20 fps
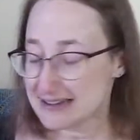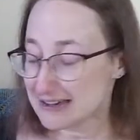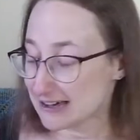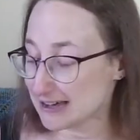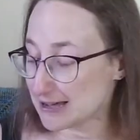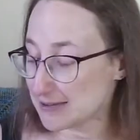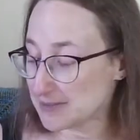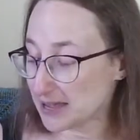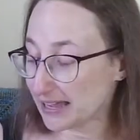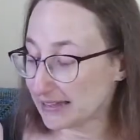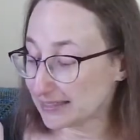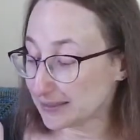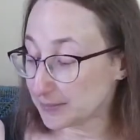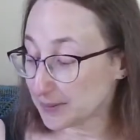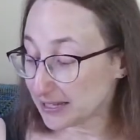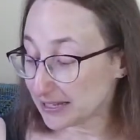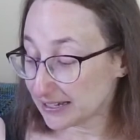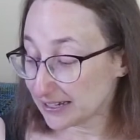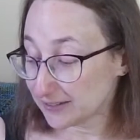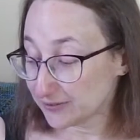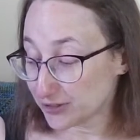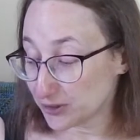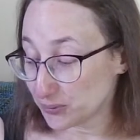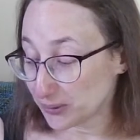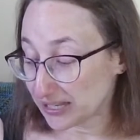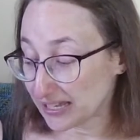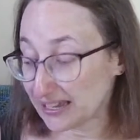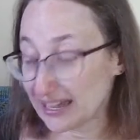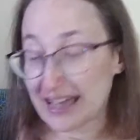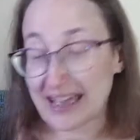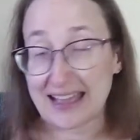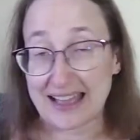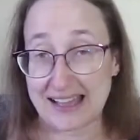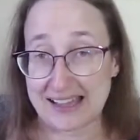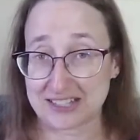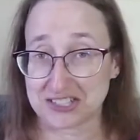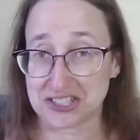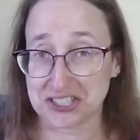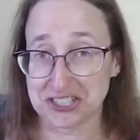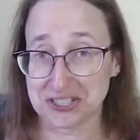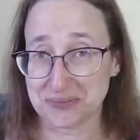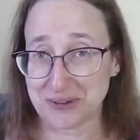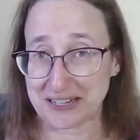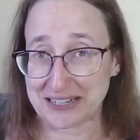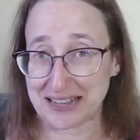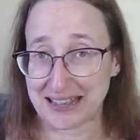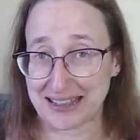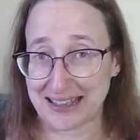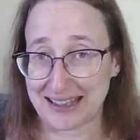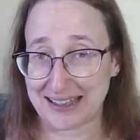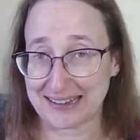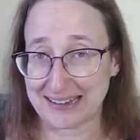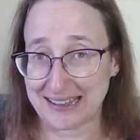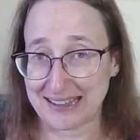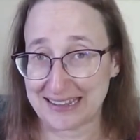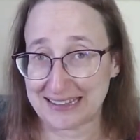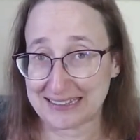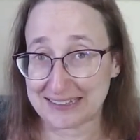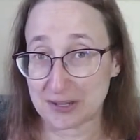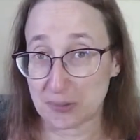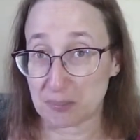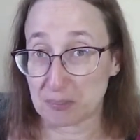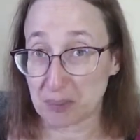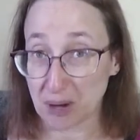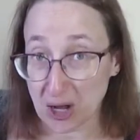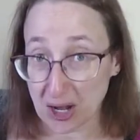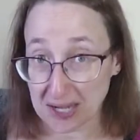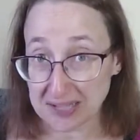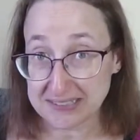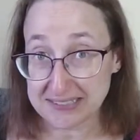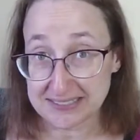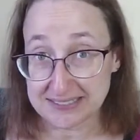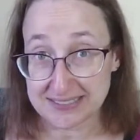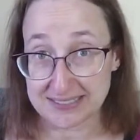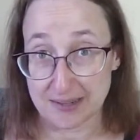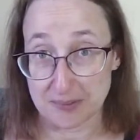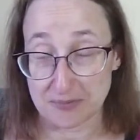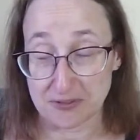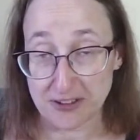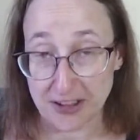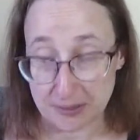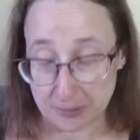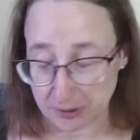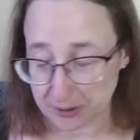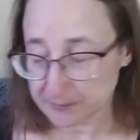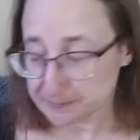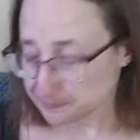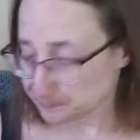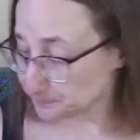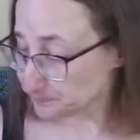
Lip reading: At the beginning of the week, I actually went ahead and bought some fiber,